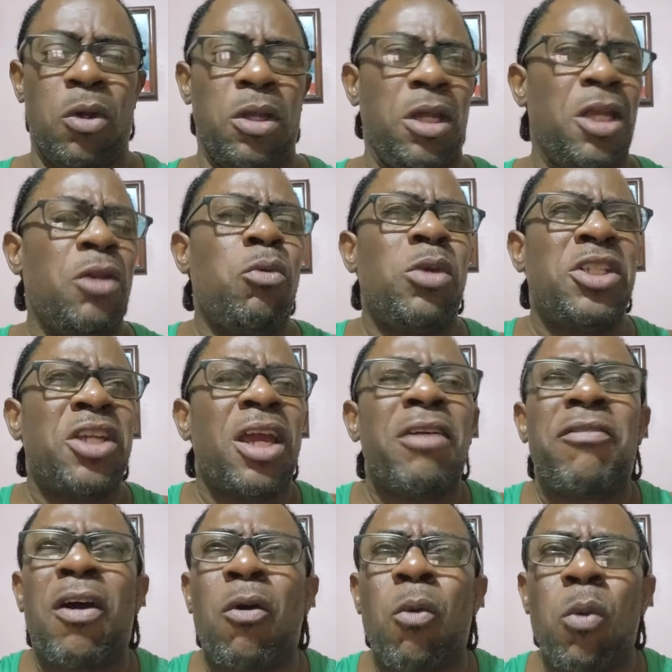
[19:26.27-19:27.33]
in
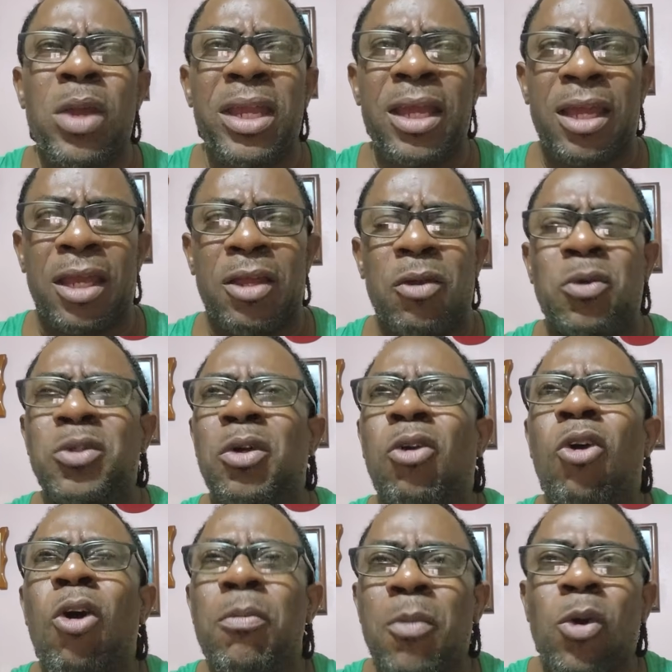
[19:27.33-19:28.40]
whichever way you
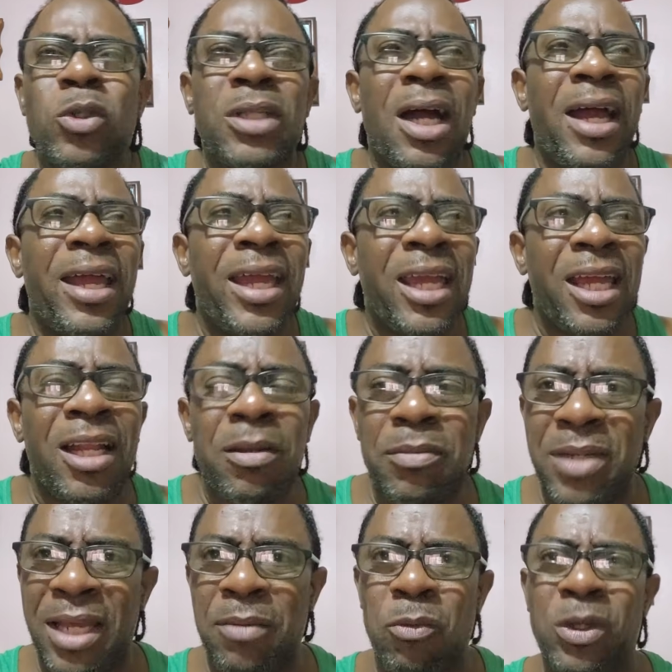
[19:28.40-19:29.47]
come out and help
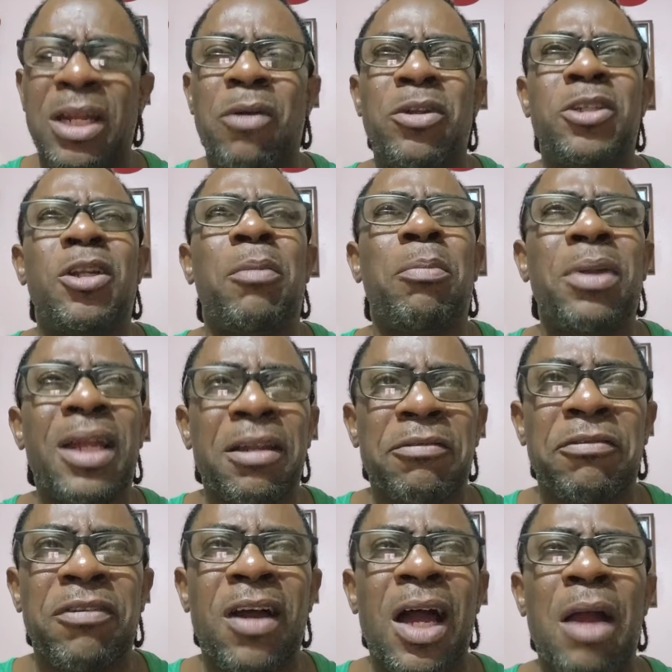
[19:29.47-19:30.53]
them, whether with a
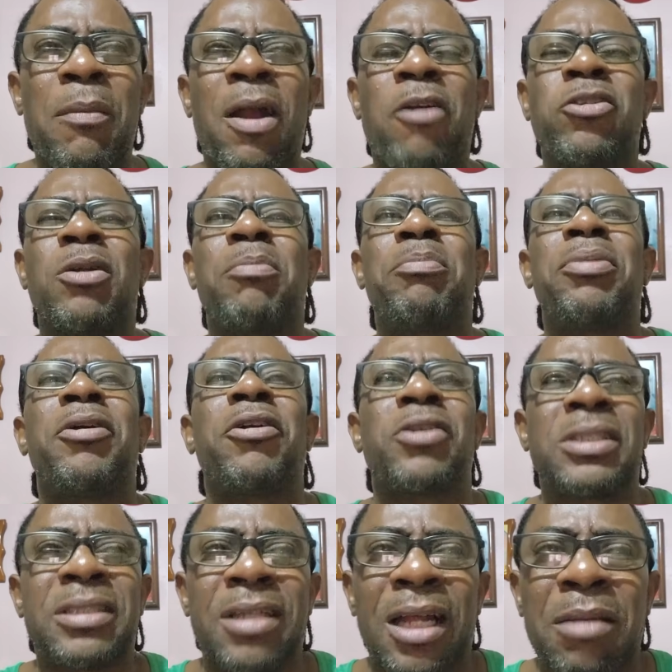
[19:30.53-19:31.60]
platform or on a
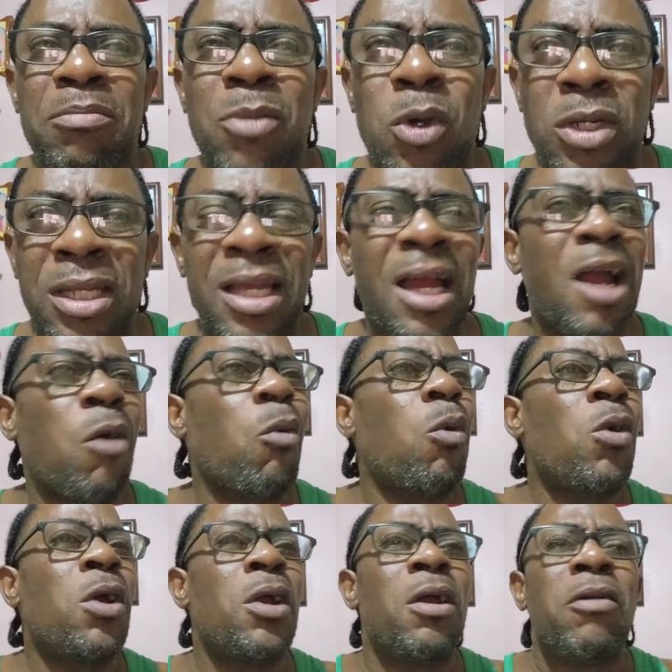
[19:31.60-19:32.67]
personal money or
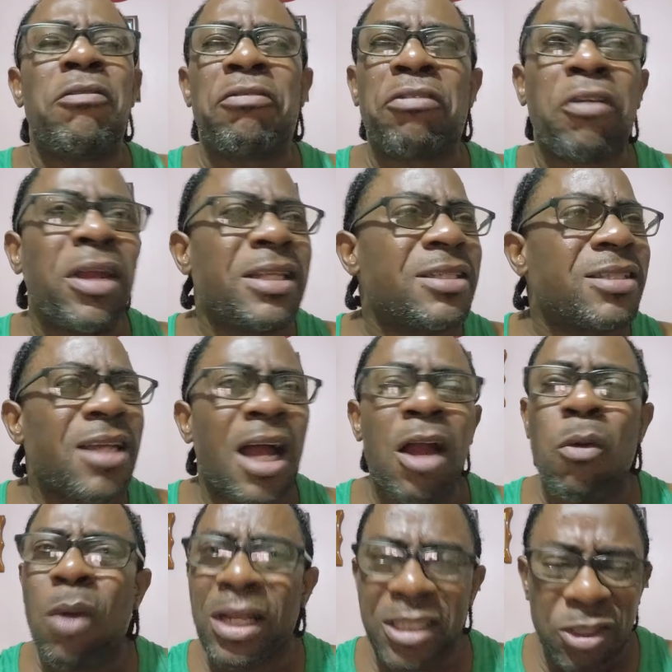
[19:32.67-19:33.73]
friends or
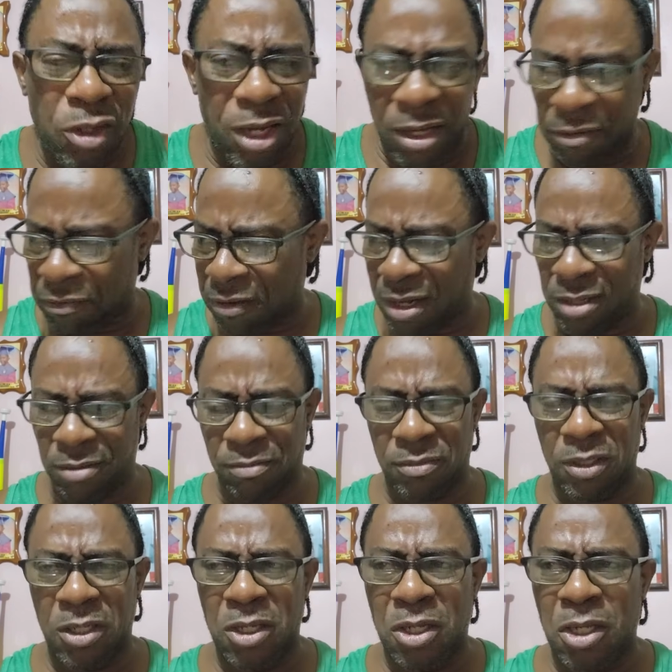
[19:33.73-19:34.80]
whatsoever.
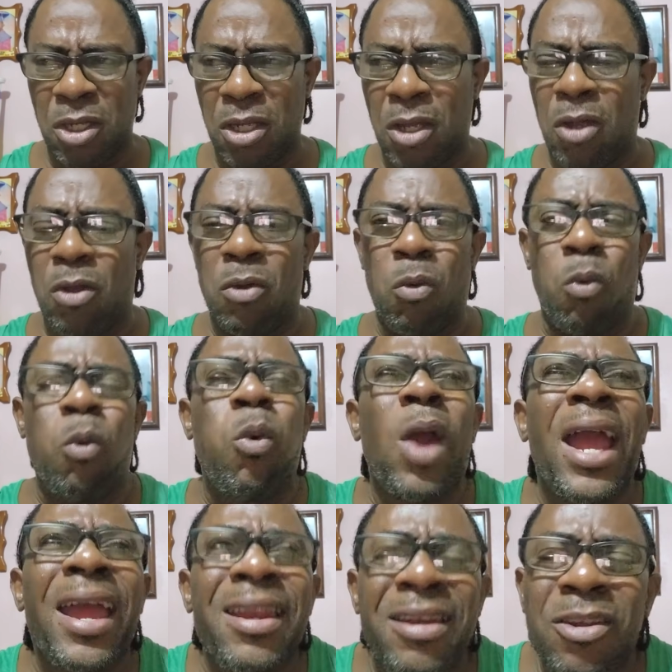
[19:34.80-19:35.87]

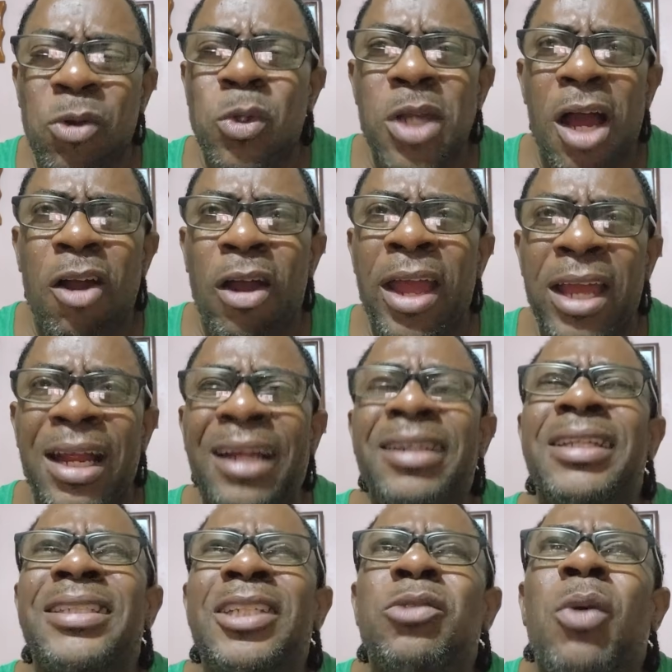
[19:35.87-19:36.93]
When you go ahead, and
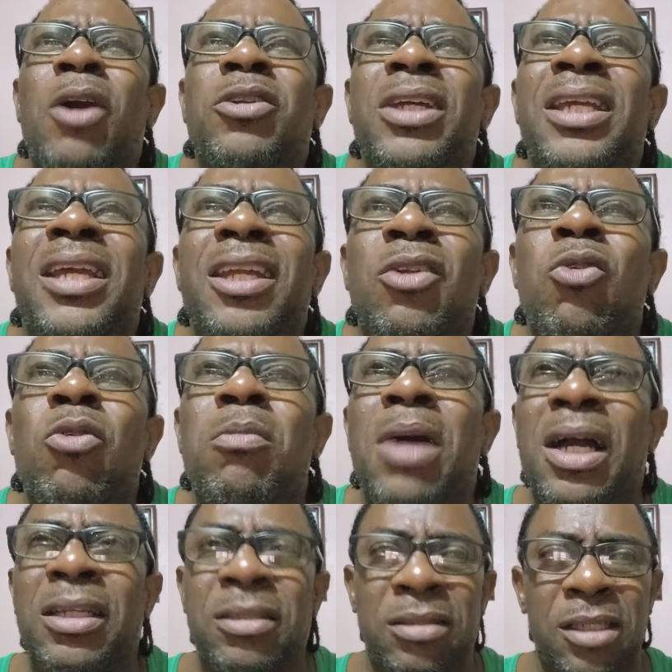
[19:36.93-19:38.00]
this is why you hate the woman,